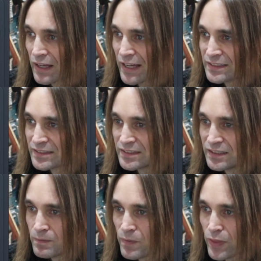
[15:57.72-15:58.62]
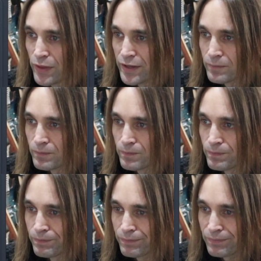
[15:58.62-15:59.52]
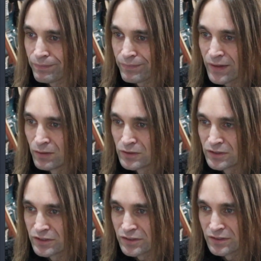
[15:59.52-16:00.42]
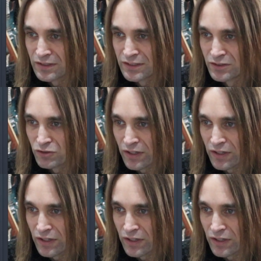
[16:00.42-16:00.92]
AC thing. Just didn't